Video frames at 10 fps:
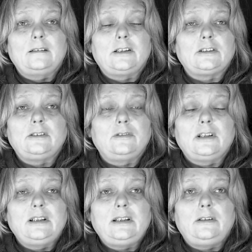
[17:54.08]
doesn't
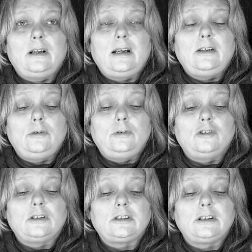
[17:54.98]
really do
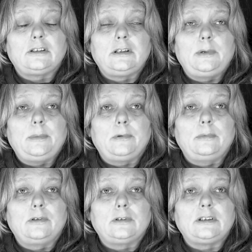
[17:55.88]
justice to people,
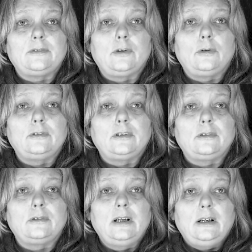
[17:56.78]
because they've got
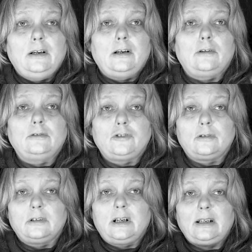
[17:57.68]
their
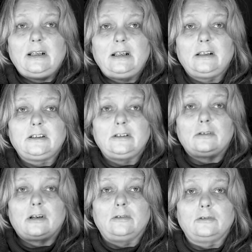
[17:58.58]
cultural hiatus and
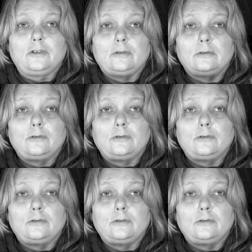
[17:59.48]
their cultural